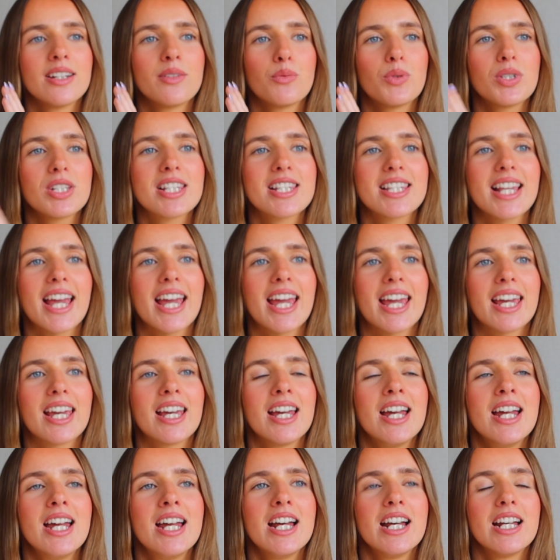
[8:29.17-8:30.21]
would
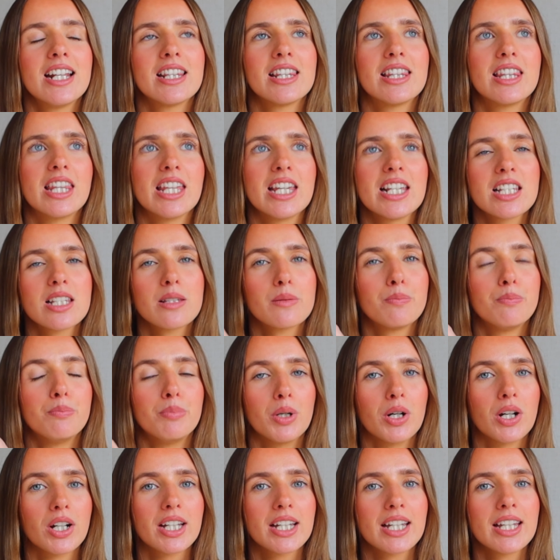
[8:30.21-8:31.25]
say this
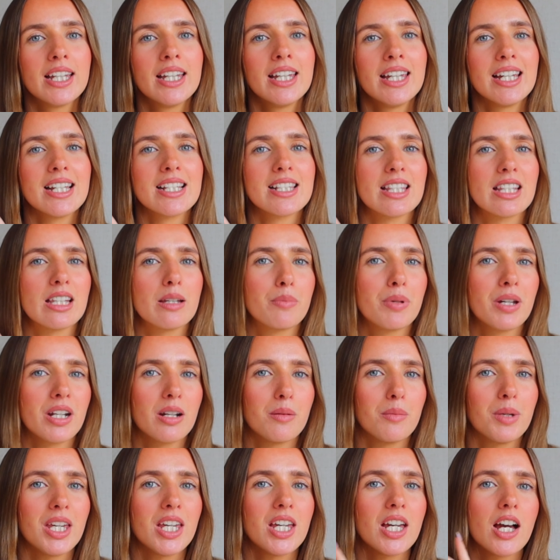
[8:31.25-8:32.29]
book is the
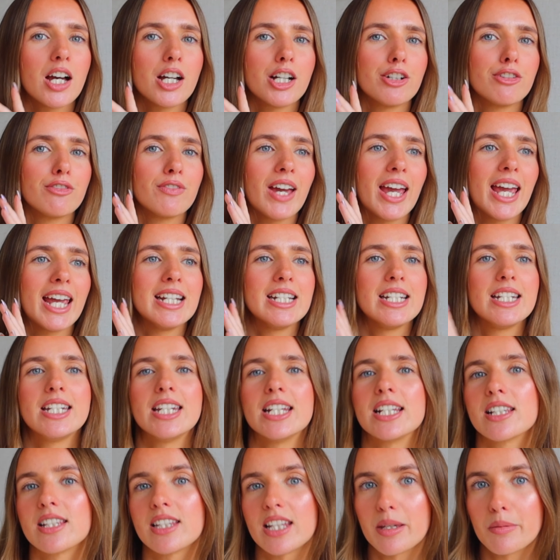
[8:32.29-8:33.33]
epitome of a
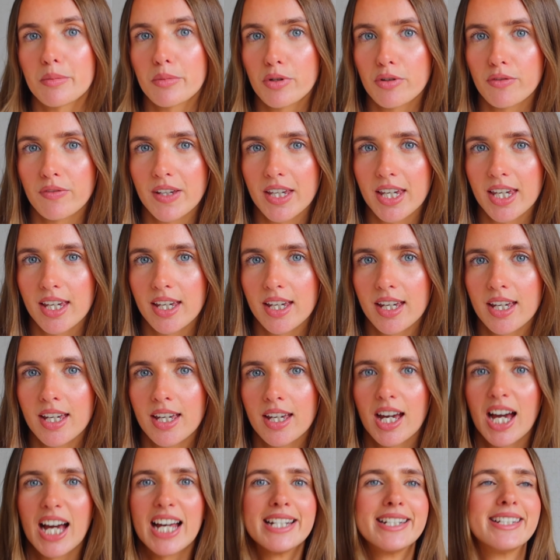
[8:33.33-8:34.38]
Disney movie,
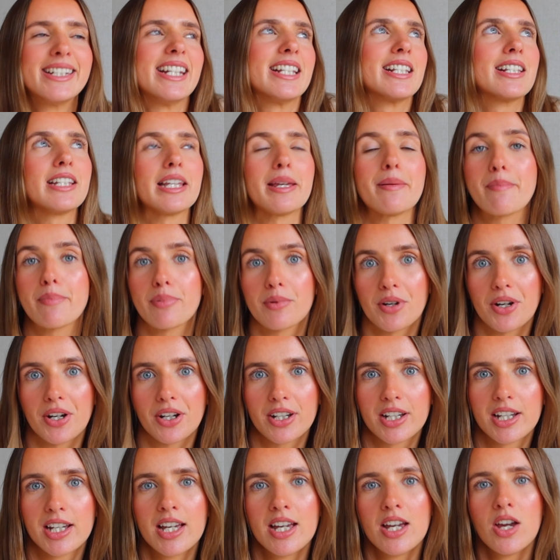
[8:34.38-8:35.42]
a Disney
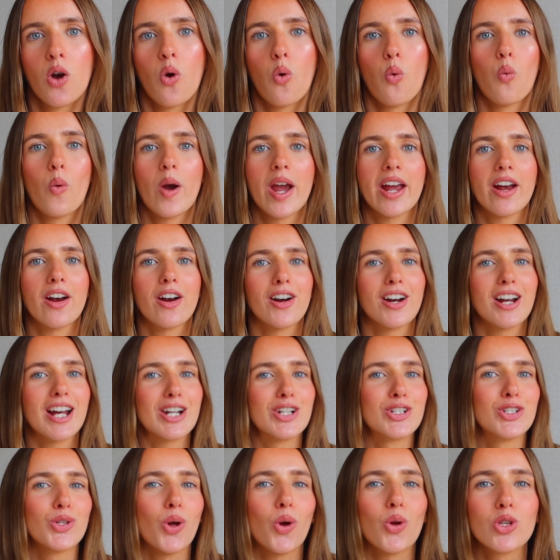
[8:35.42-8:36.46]
book where
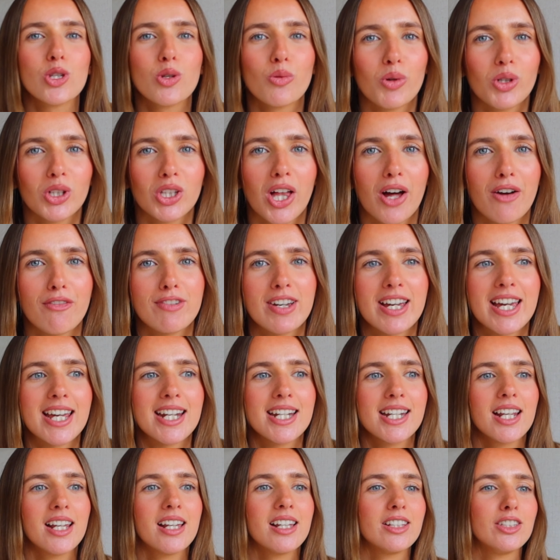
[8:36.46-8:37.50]
adults will love
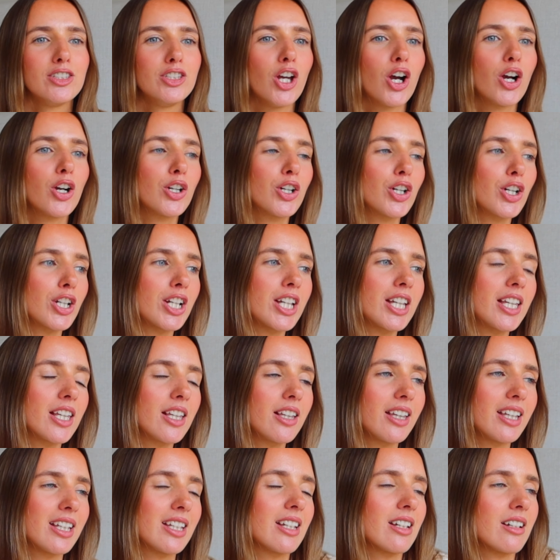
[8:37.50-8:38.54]
it, younger
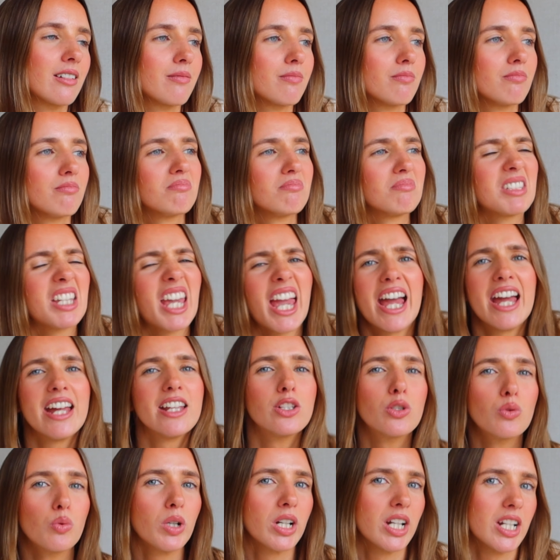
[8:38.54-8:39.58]
like
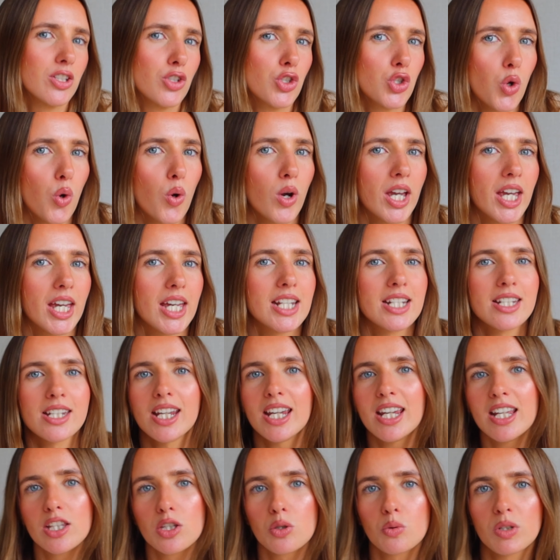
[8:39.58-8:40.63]
kids would enjoy it,
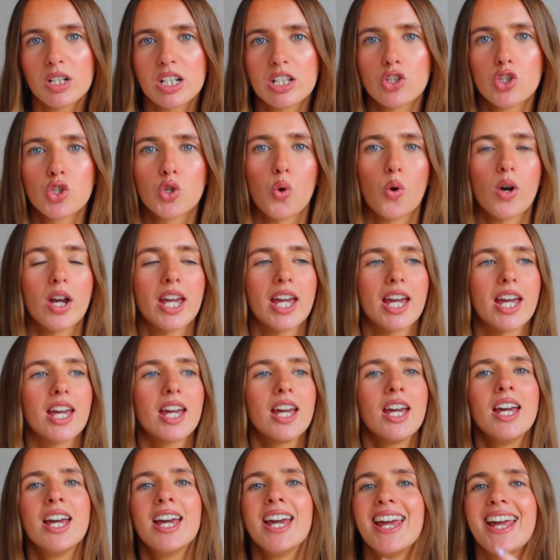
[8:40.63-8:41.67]
teens would enjoy it.
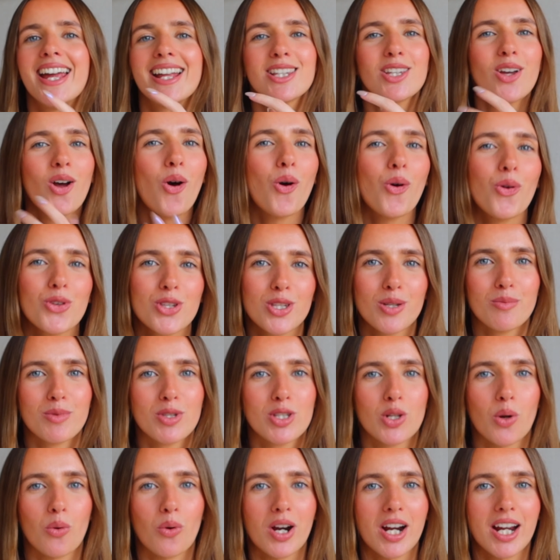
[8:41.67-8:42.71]
It's a wholesome
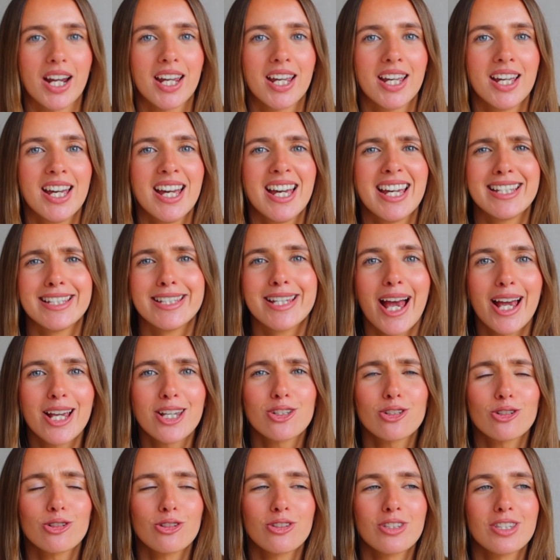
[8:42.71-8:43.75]
story.
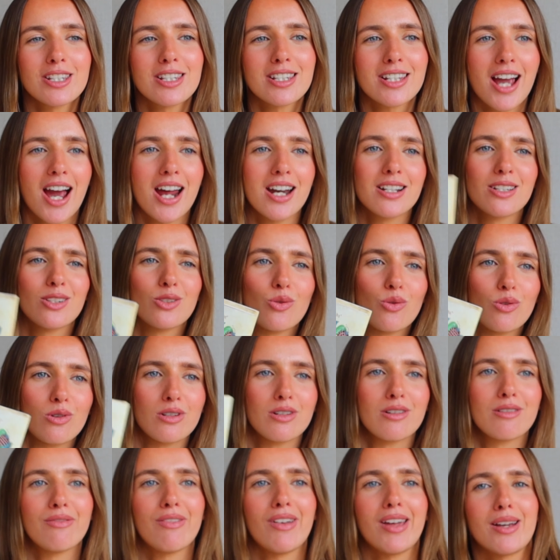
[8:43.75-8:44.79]
Yes, there's this kind of sort
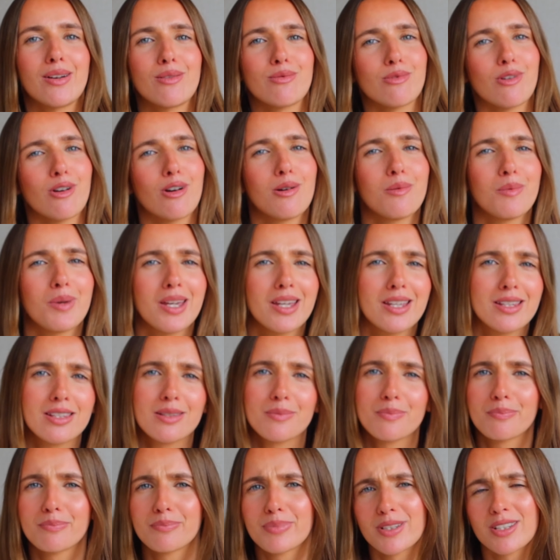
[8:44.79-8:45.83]
of like romance
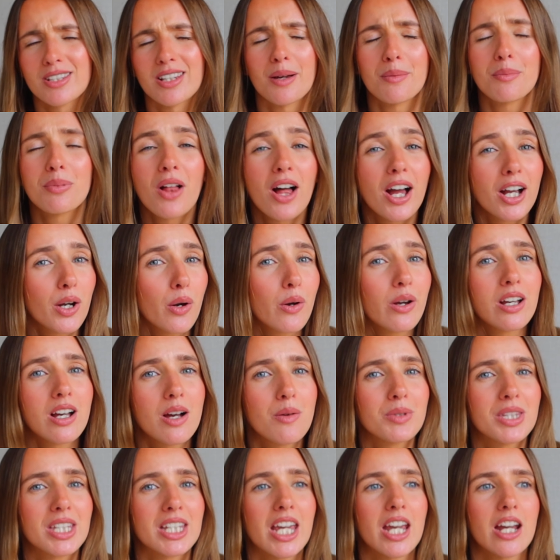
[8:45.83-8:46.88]
subplot going on
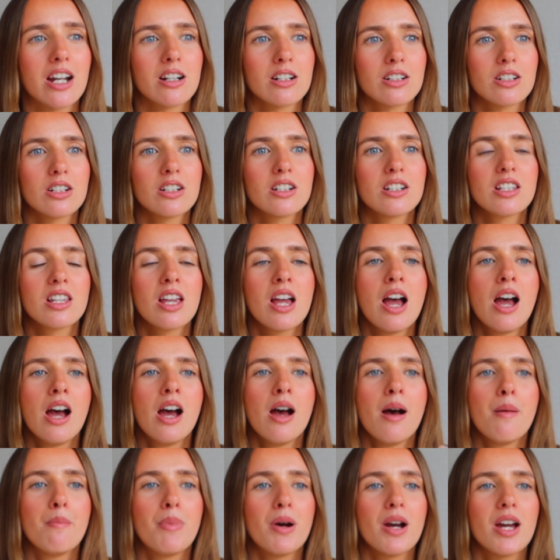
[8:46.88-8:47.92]
with the characters,
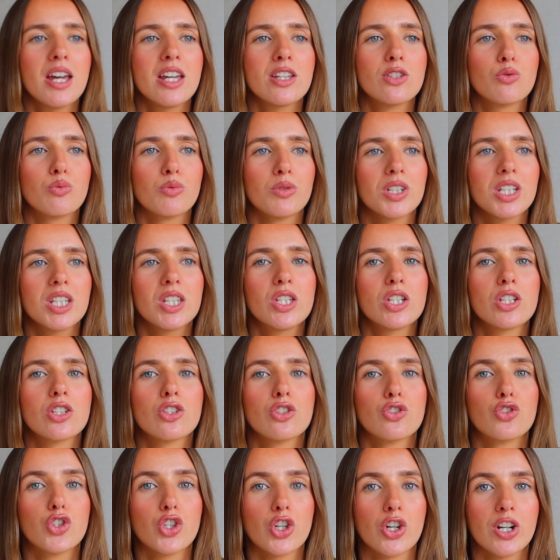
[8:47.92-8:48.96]
but it's really this
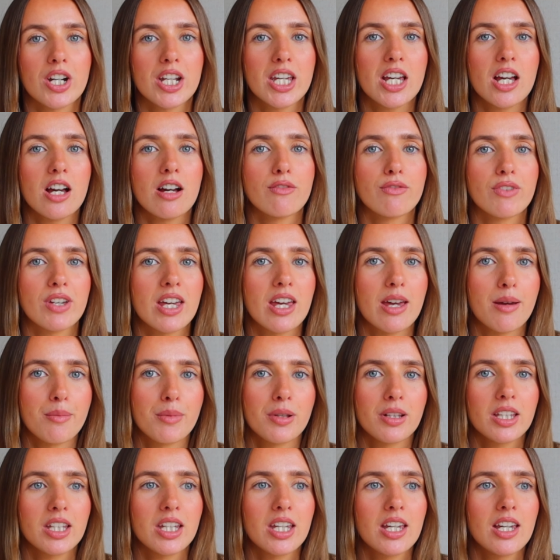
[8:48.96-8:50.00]
journey of
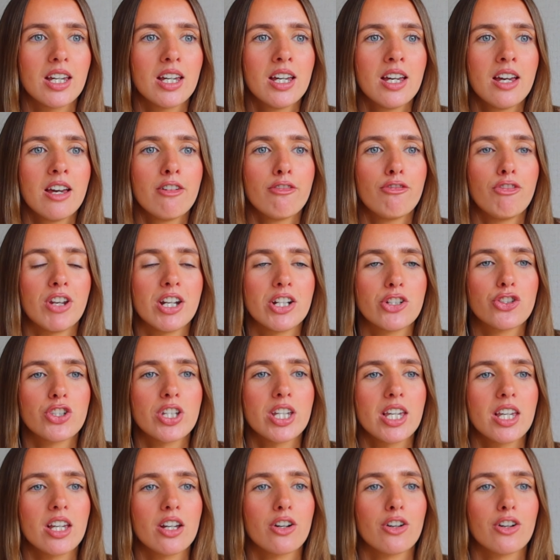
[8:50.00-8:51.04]
Emily
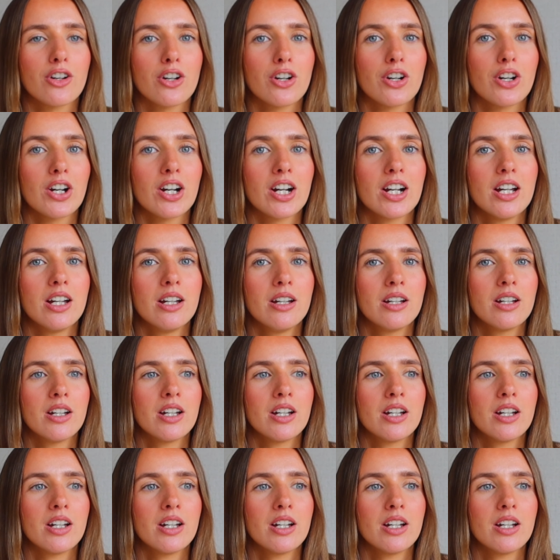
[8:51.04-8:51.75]
finishing her